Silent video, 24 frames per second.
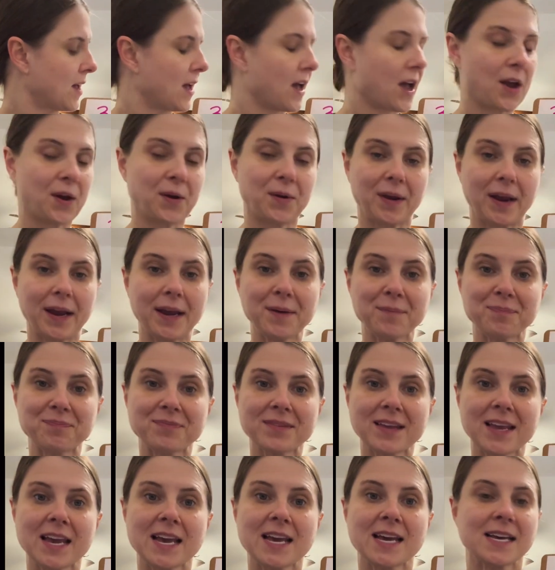All right.
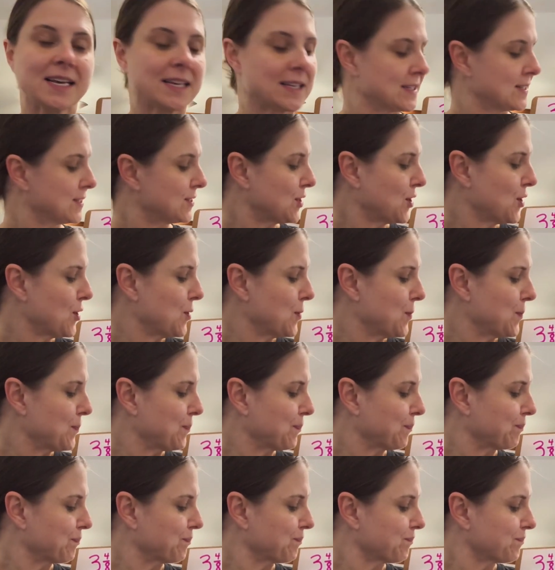So
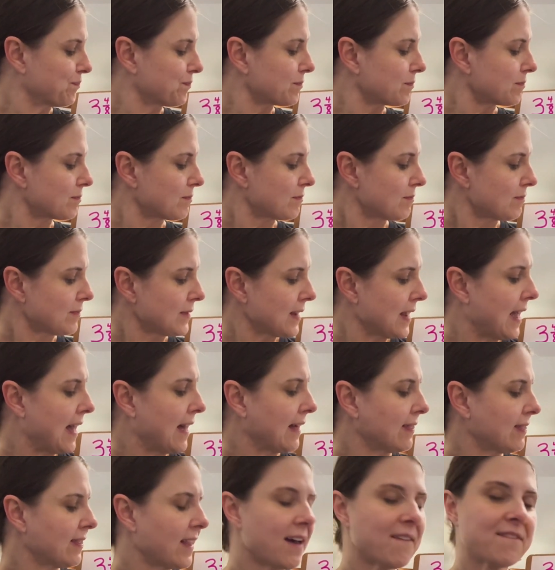
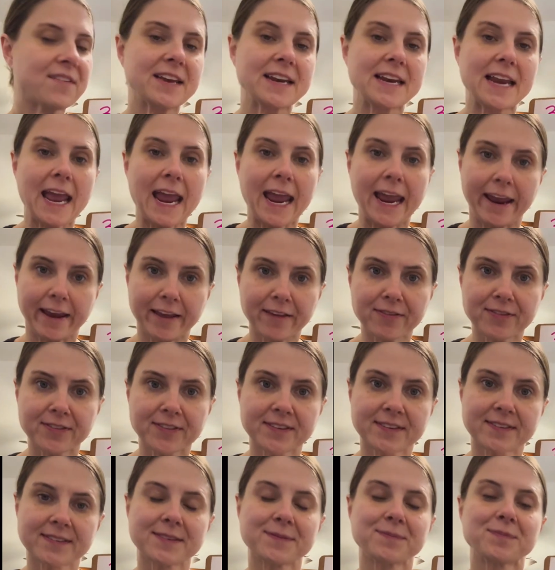
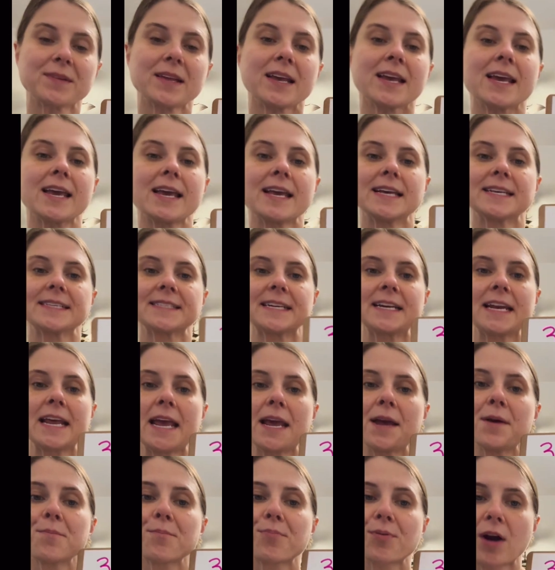11/8 is an
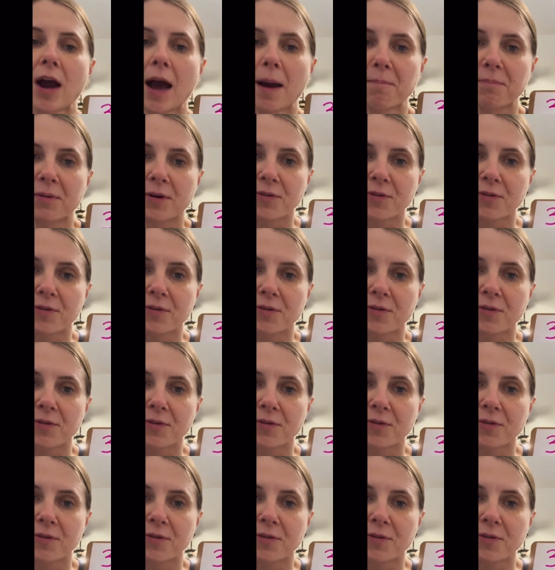improper